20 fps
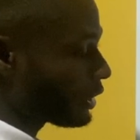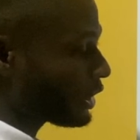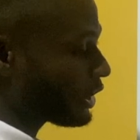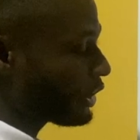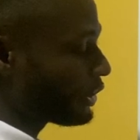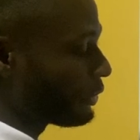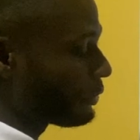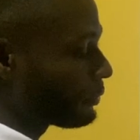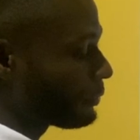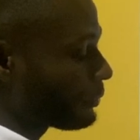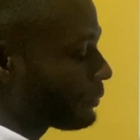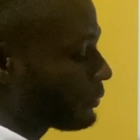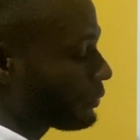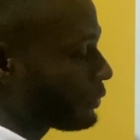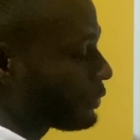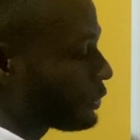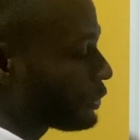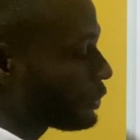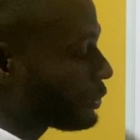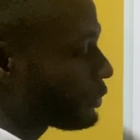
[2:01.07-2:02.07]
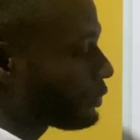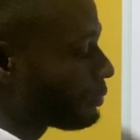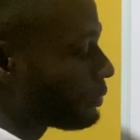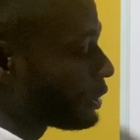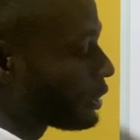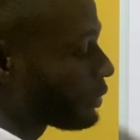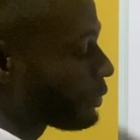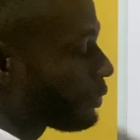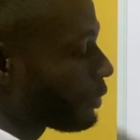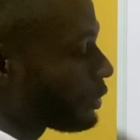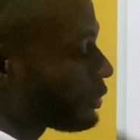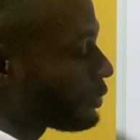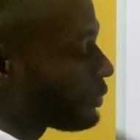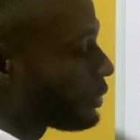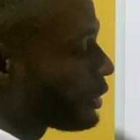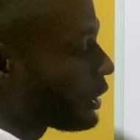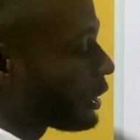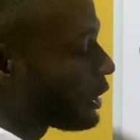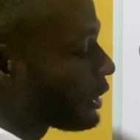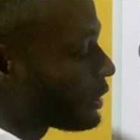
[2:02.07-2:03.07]
cubed should be equal to
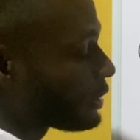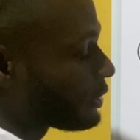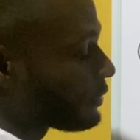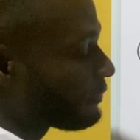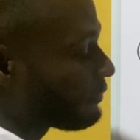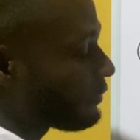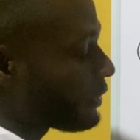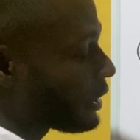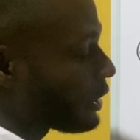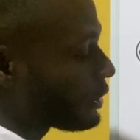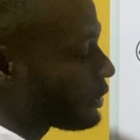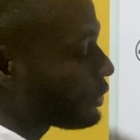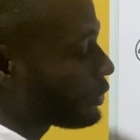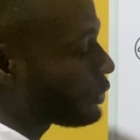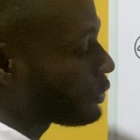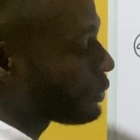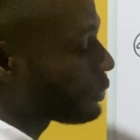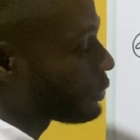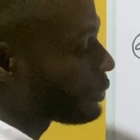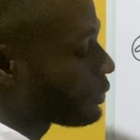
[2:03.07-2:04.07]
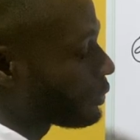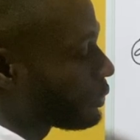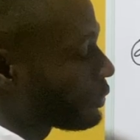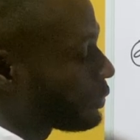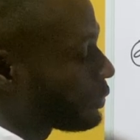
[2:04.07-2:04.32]
negative x2